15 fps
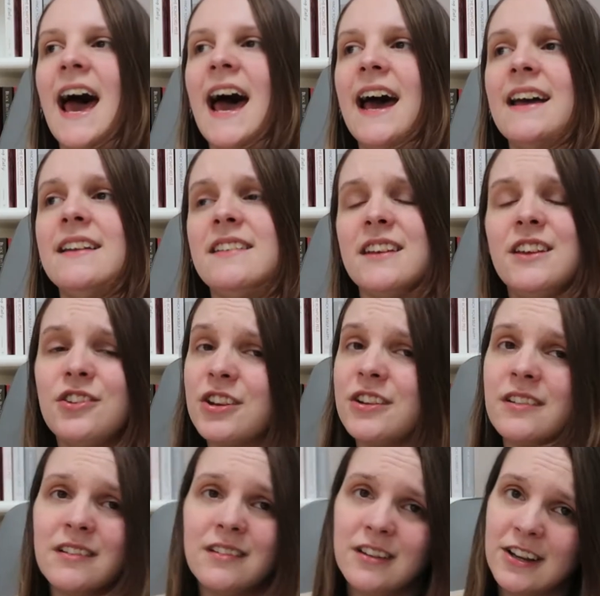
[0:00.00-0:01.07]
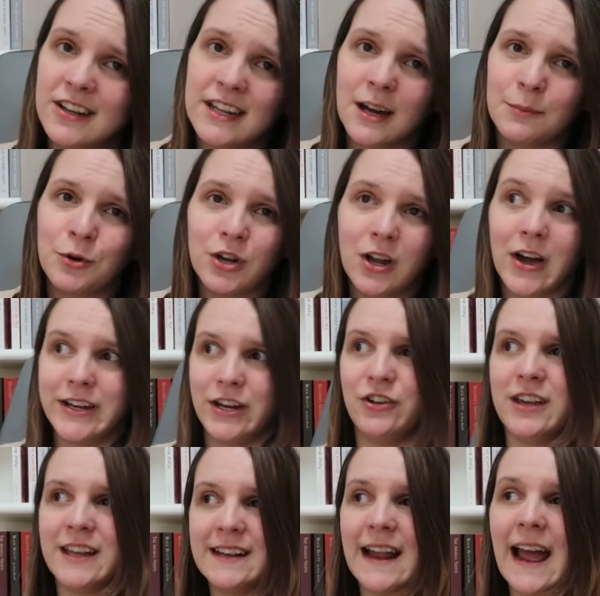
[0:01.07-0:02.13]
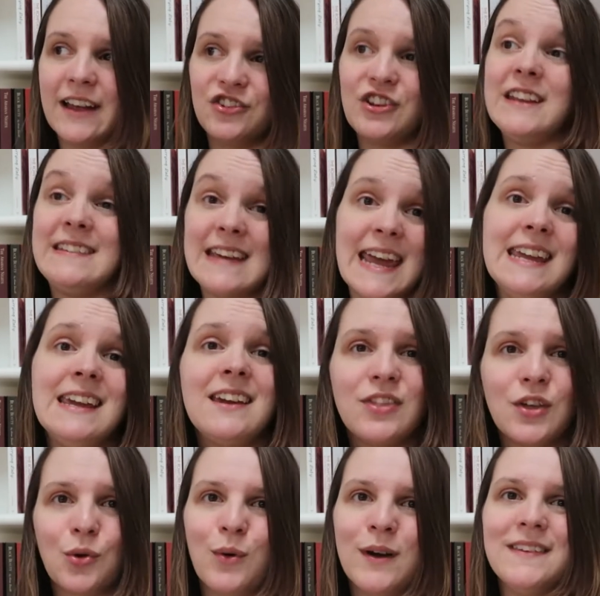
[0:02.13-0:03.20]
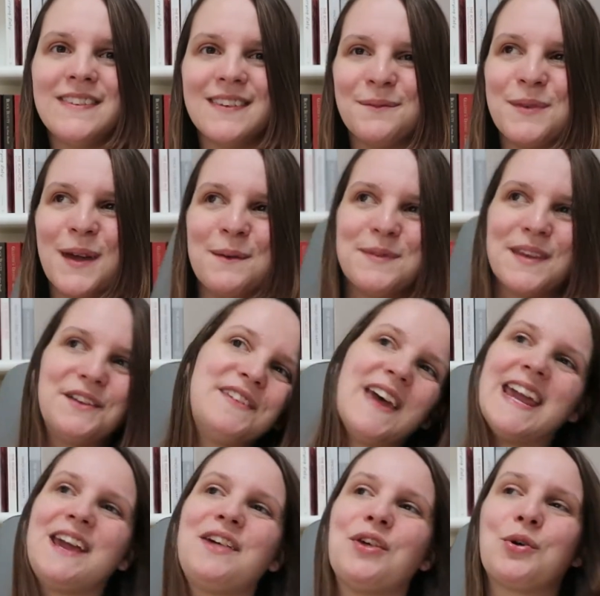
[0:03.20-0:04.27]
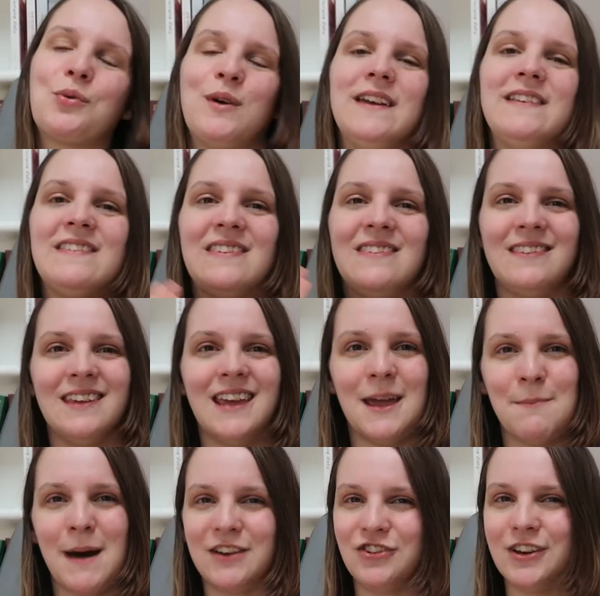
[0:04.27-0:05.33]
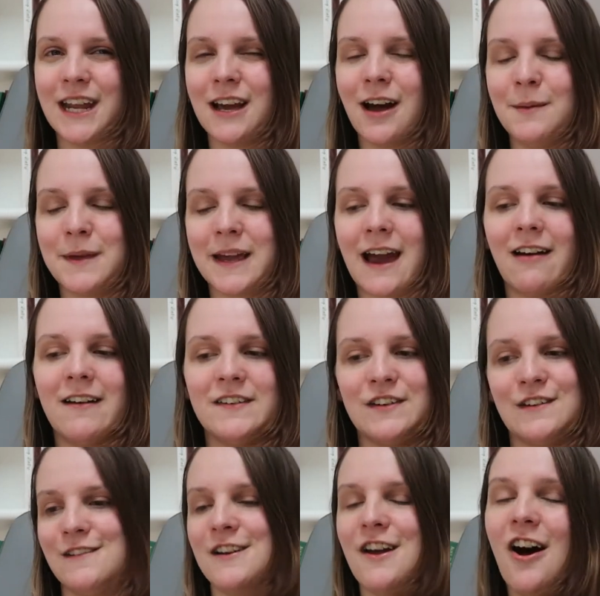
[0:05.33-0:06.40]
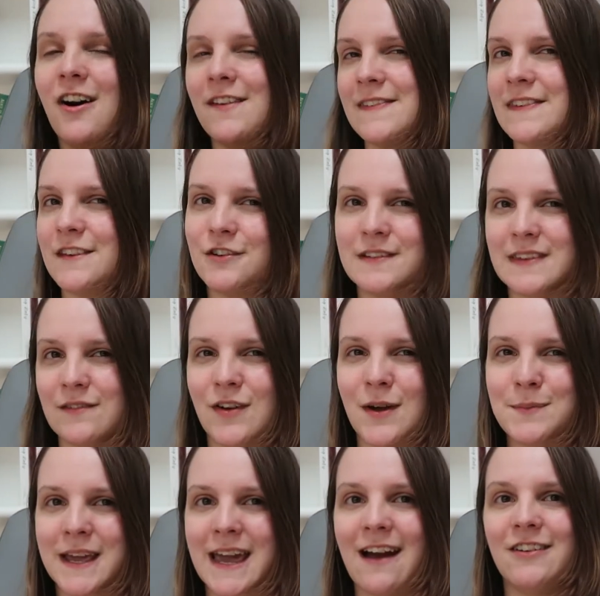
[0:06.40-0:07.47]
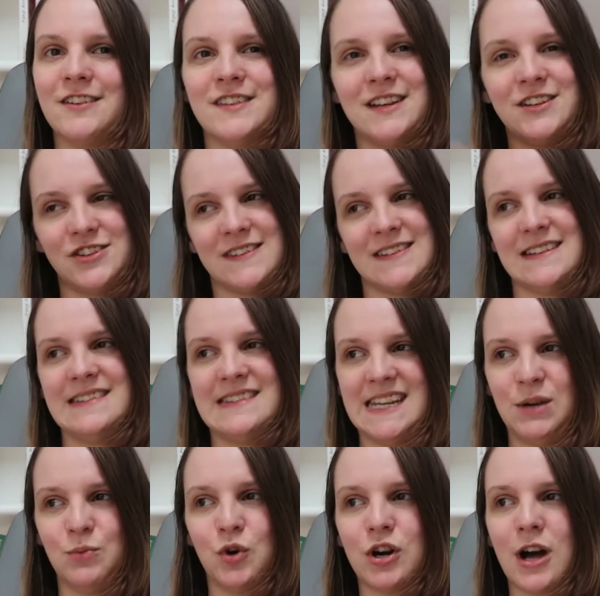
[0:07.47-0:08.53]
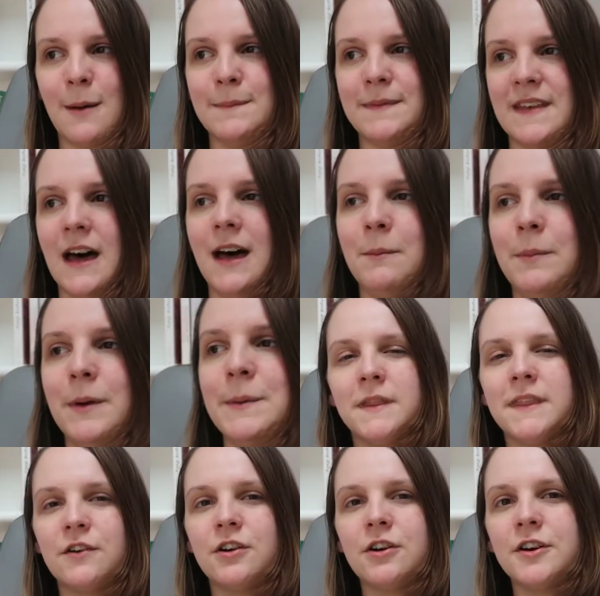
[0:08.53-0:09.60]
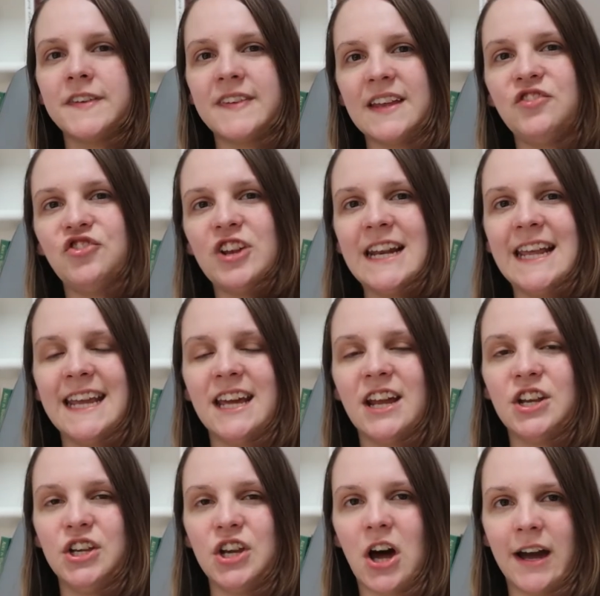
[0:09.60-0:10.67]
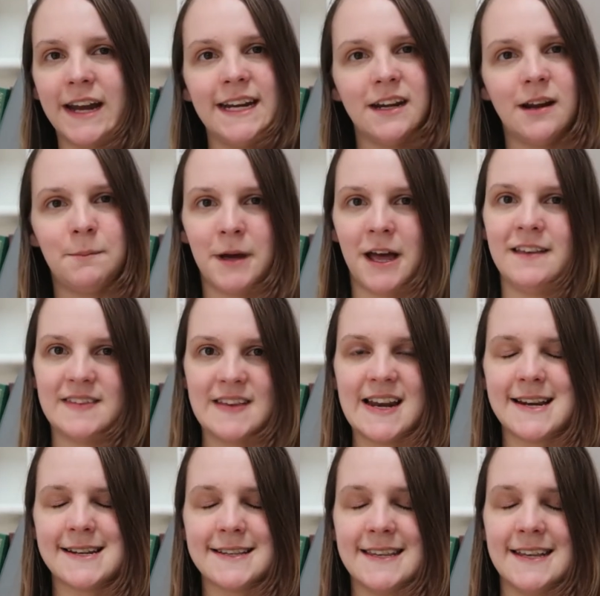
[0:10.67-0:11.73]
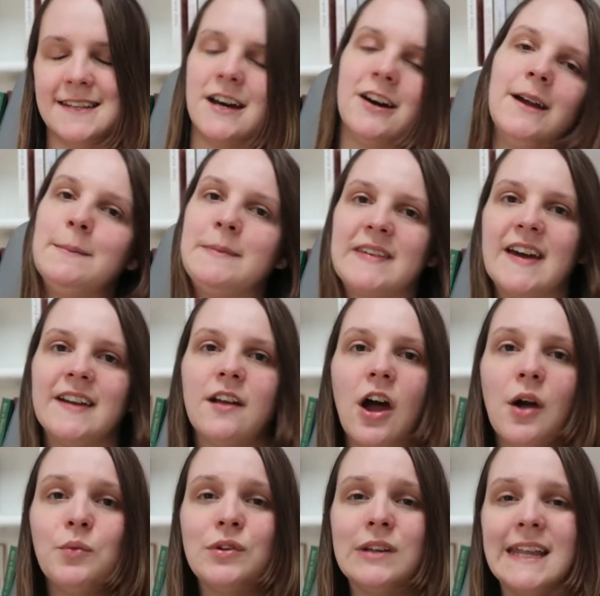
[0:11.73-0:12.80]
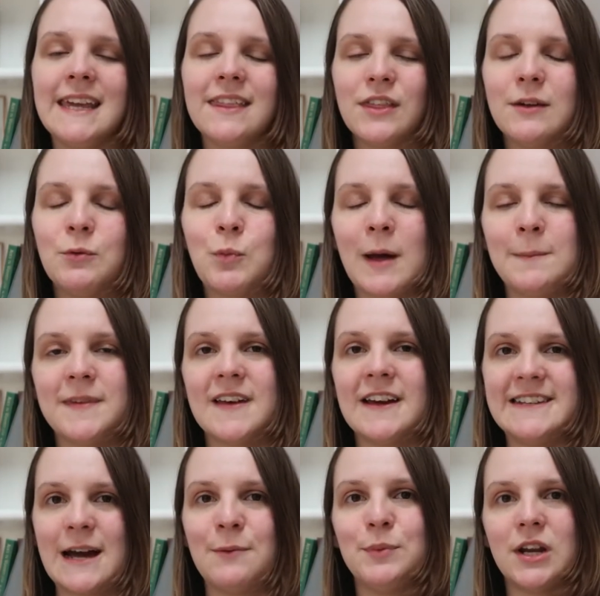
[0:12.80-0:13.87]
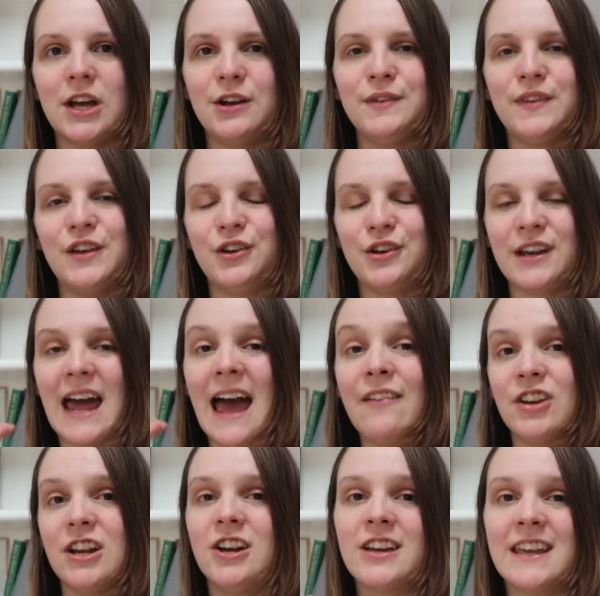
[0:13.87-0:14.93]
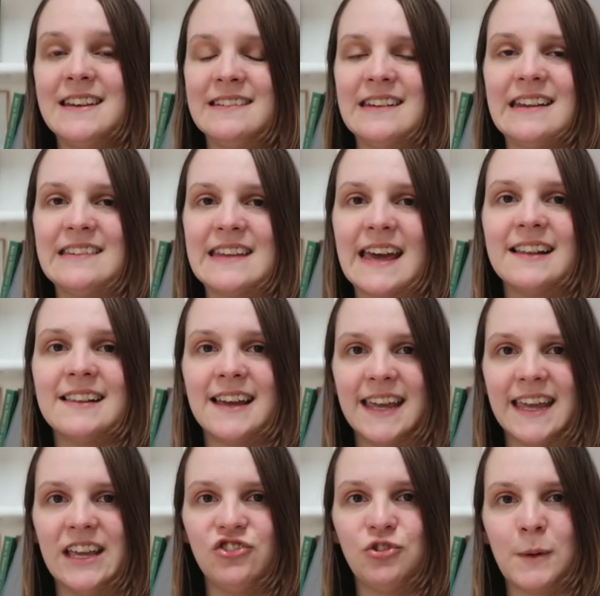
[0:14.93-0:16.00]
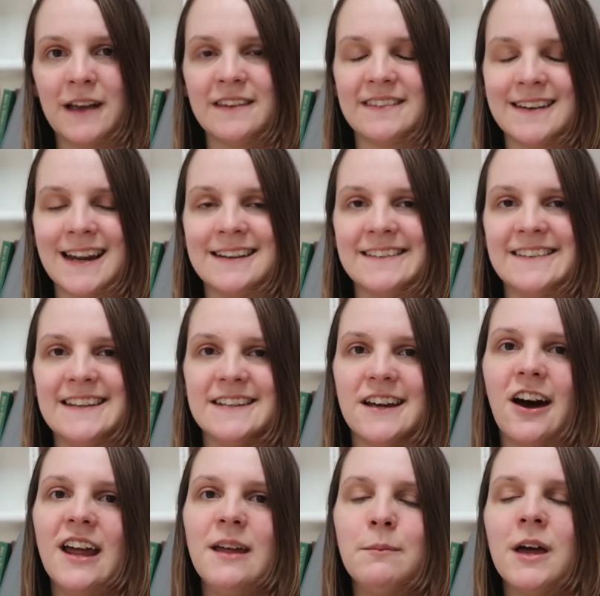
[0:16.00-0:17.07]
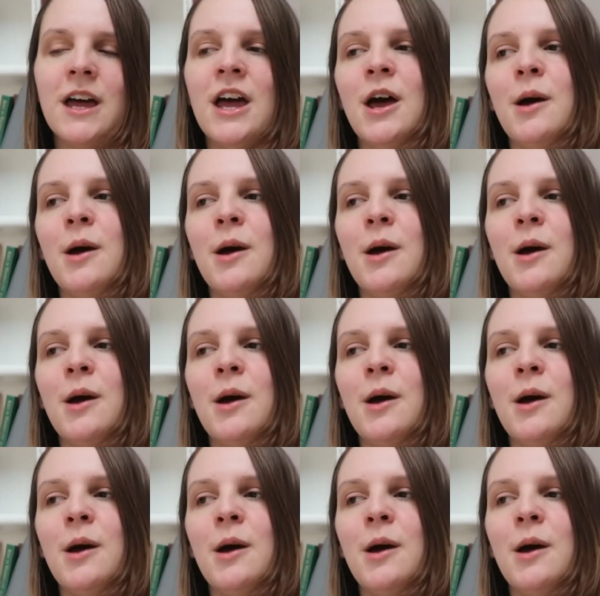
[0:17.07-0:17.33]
And you can look it up online, you can actually take the quiz. Sometimes I'll take the quiz imagining I'm the character and answer as if I'm the character just to see what comes up. But there are essentially 9 personality types, and I will link the website down below so you can have a look in detail at each personality type.